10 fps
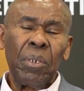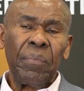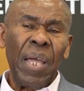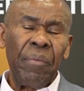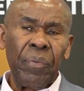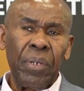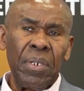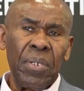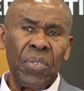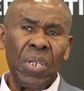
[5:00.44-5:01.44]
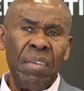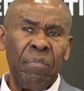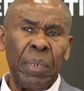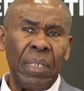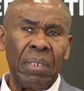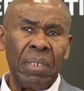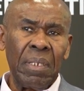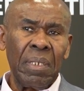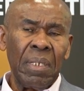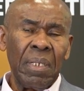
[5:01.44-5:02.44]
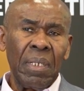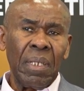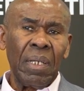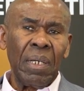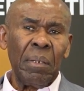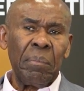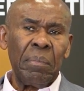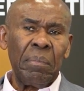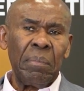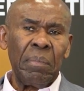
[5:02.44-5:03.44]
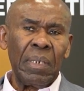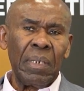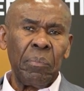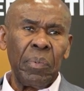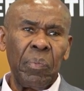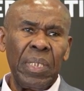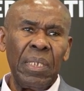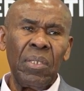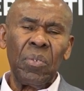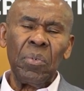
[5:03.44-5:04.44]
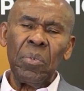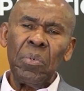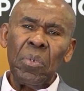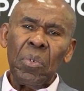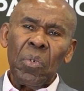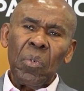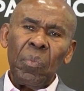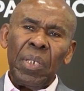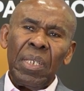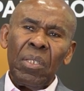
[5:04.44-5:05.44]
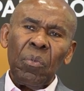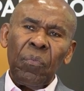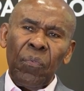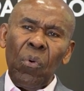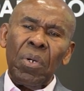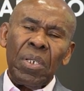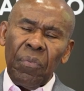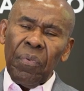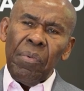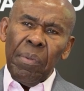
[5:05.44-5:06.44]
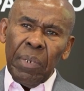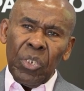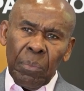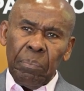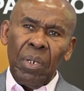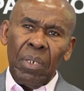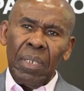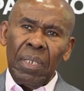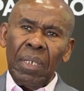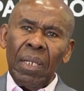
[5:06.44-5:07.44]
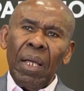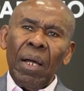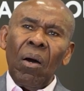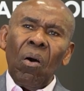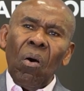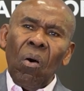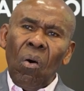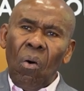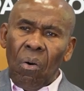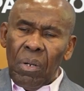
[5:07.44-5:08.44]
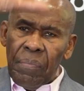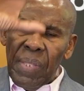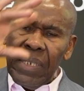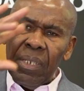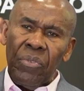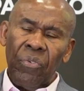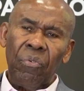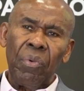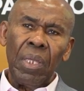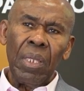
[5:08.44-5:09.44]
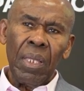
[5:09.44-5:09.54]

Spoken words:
of African enslavement. We need to focus very much upon all of that history.